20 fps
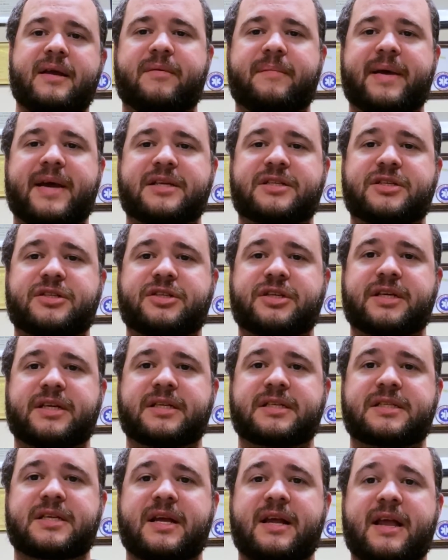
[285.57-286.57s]
The message
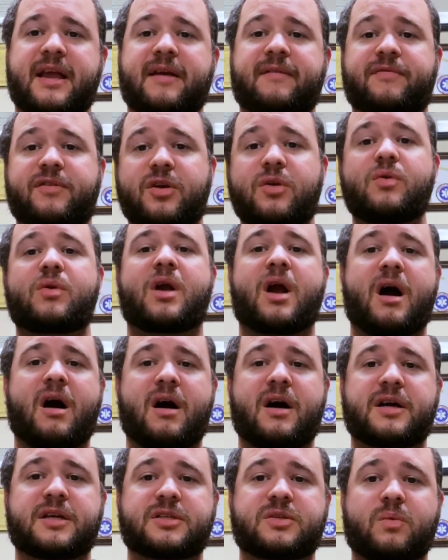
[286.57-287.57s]
is, if you
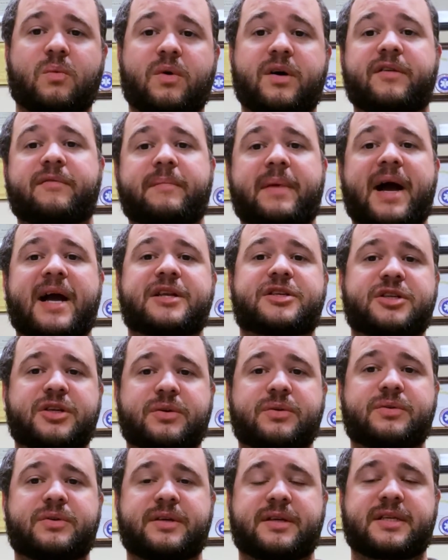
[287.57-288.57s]
cause one of my
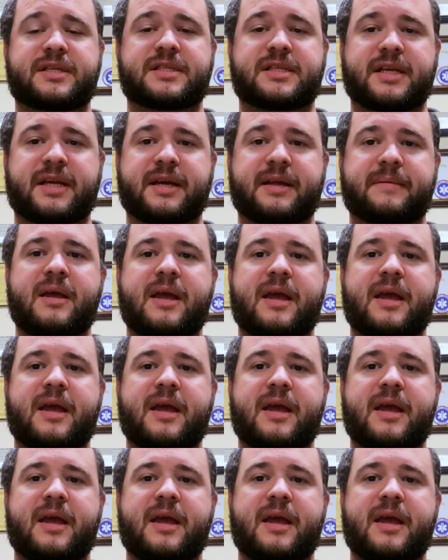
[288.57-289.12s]
children to sin,